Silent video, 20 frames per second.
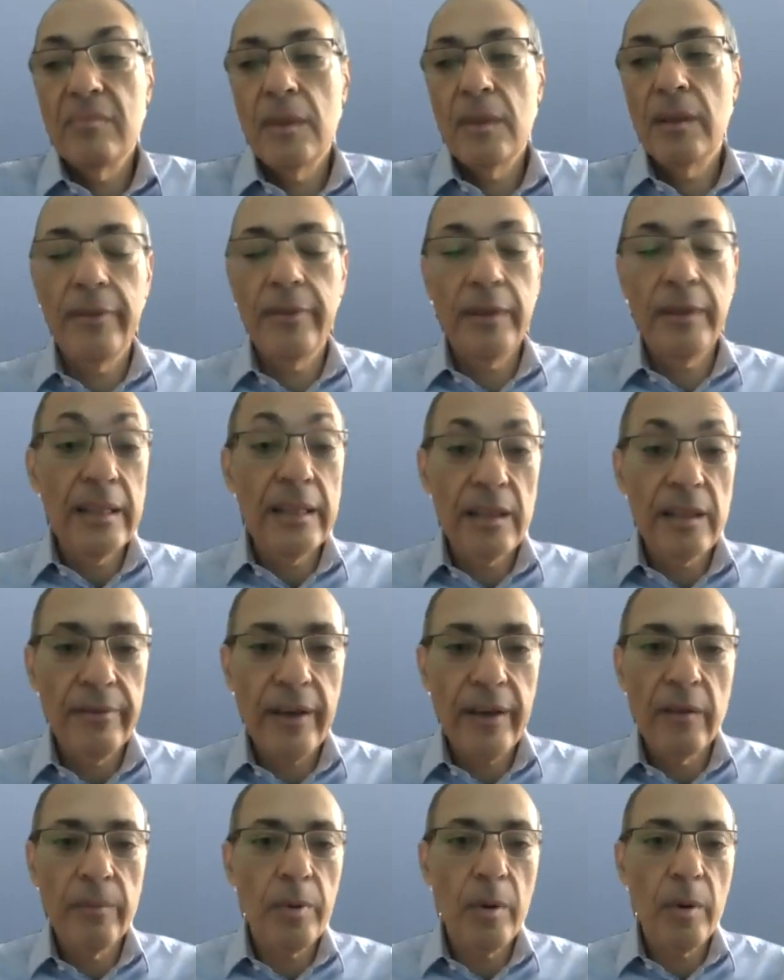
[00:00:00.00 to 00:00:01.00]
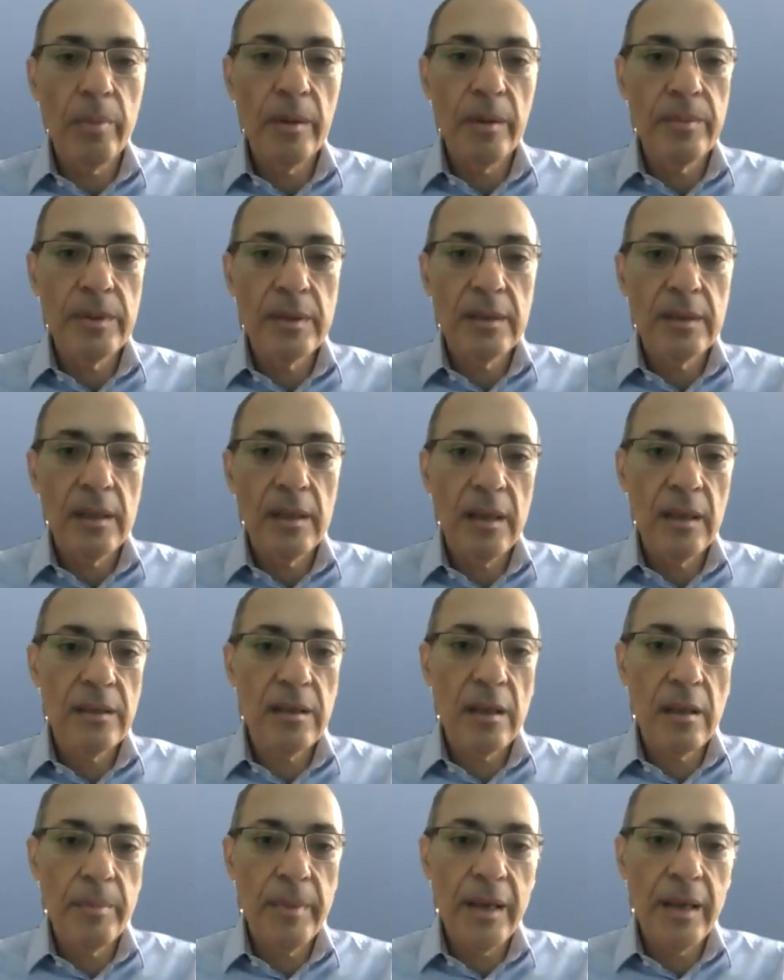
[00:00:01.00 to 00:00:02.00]
nasal valve problems. These are
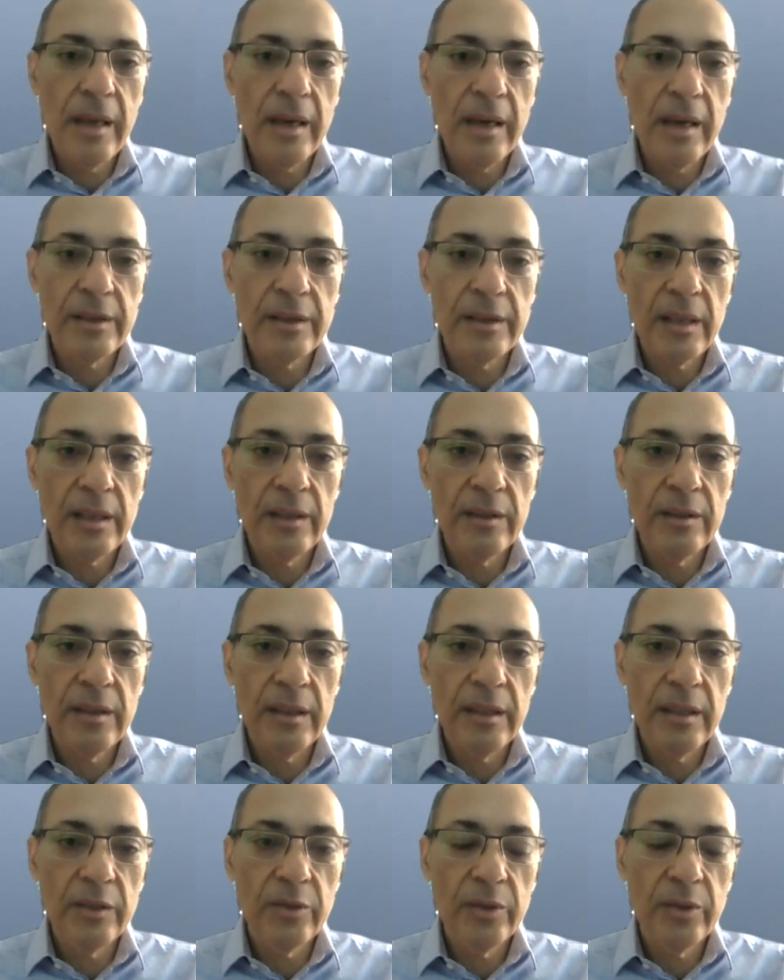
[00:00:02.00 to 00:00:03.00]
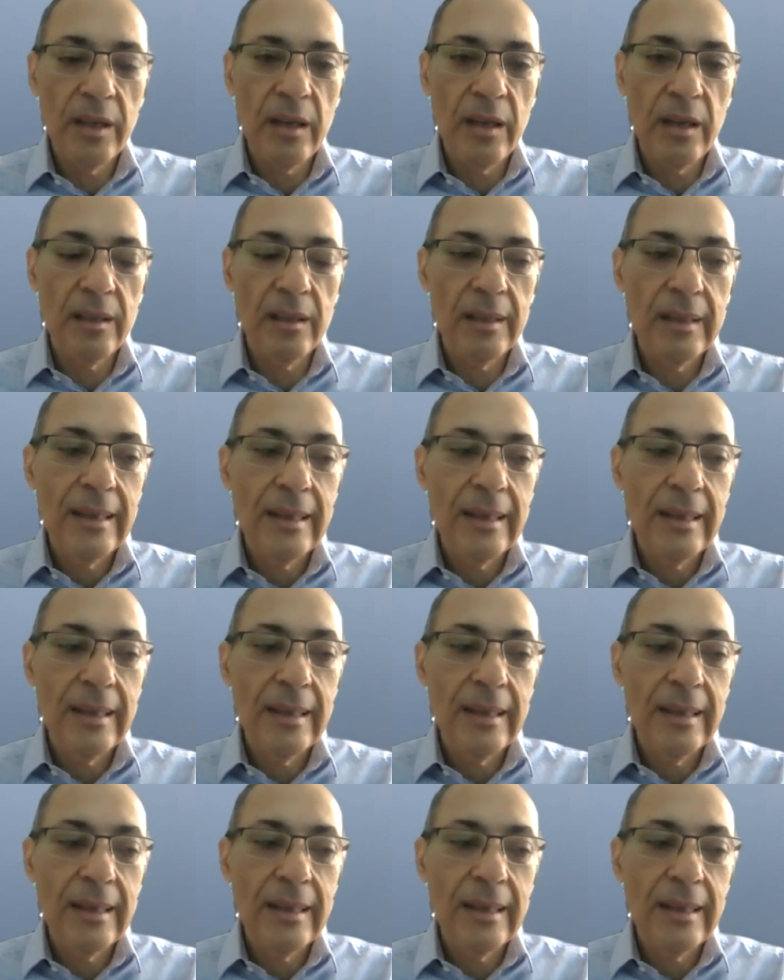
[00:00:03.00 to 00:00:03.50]
the main areas that they need to learn.